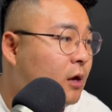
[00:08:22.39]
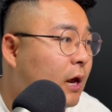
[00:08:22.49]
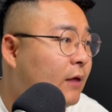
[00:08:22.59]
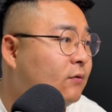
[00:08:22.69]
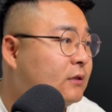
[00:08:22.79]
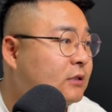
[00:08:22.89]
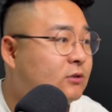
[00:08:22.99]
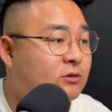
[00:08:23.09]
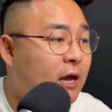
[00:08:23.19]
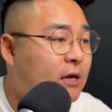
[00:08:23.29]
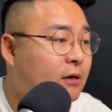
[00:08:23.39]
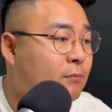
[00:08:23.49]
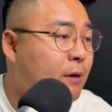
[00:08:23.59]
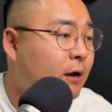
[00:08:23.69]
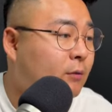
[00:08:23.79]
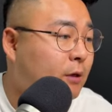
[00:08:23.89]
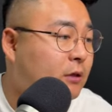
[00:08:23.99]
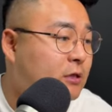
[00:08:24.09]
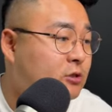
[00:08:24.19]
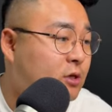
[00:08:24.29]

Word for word: And this is dating back. I mean, these,